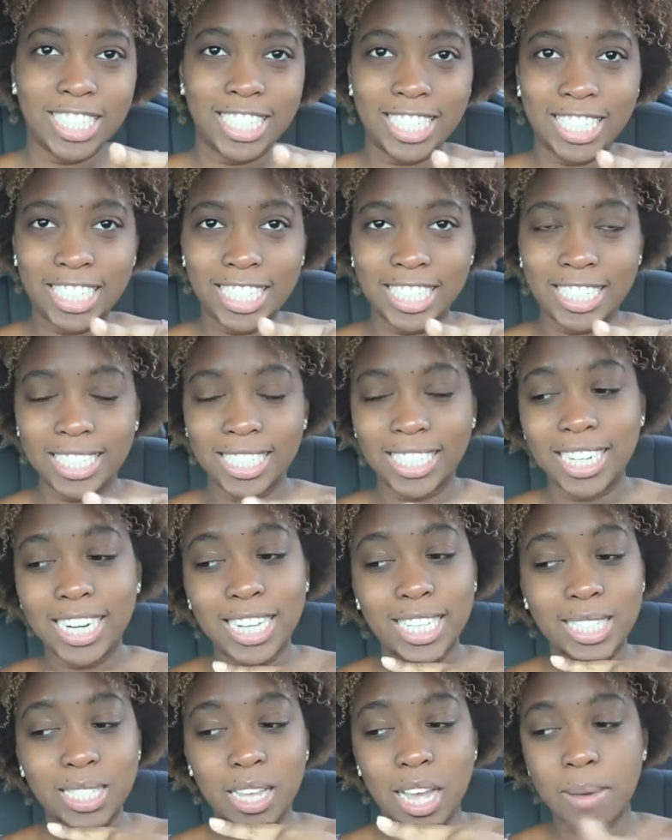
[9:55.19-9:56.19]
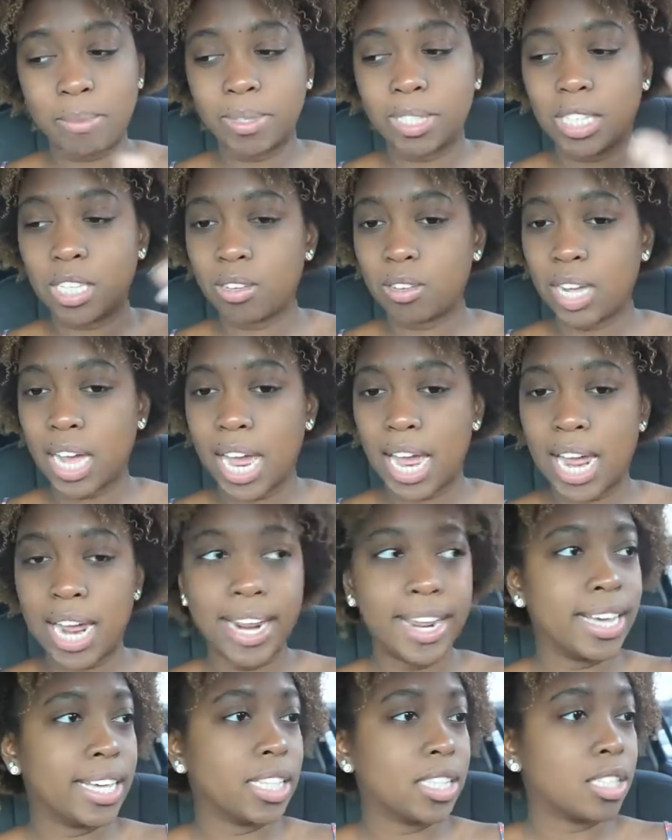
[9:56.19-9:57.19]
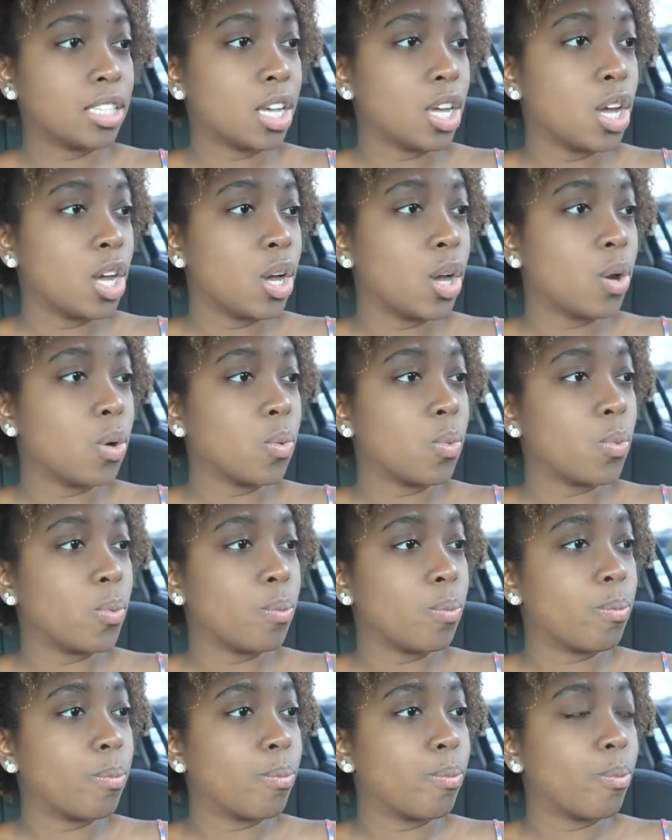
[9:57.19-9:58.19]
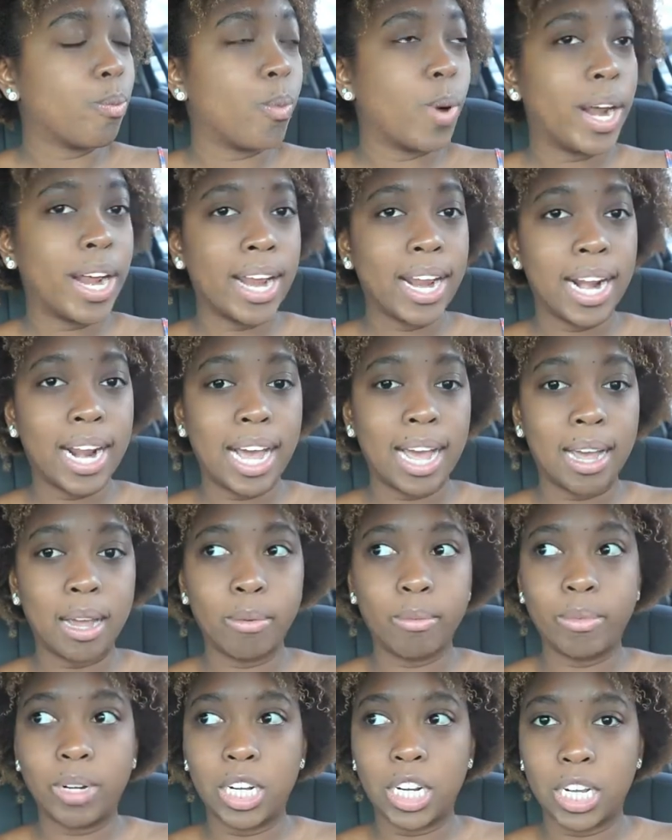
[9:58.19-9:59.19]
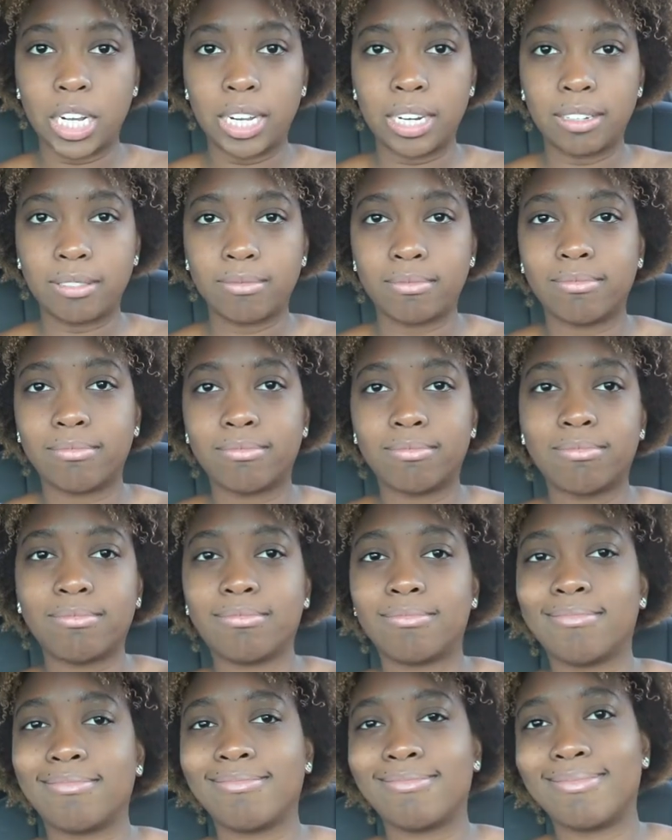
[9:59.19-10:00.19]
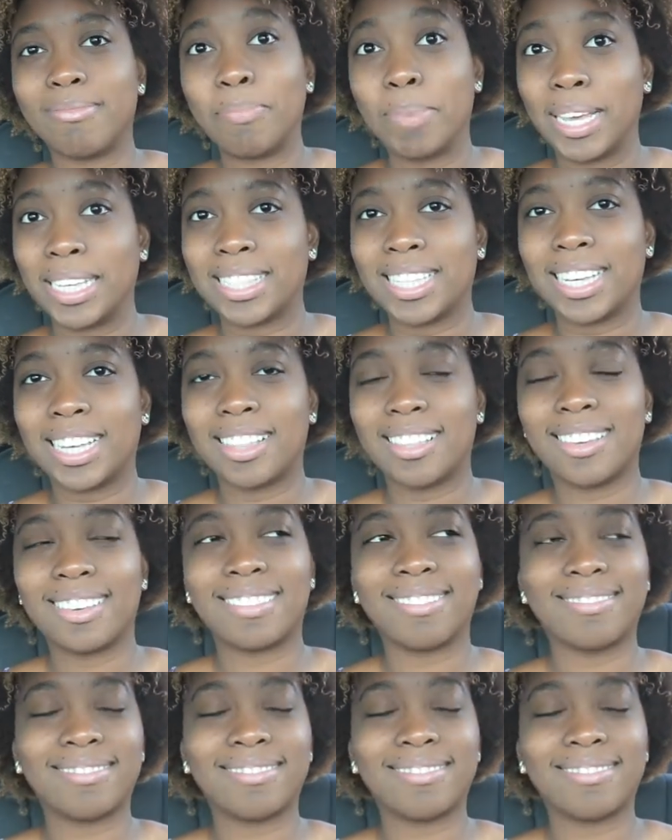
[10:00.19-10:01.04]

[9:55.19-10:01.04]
Yeah. So I'm going to see you guys when I'm done. basically.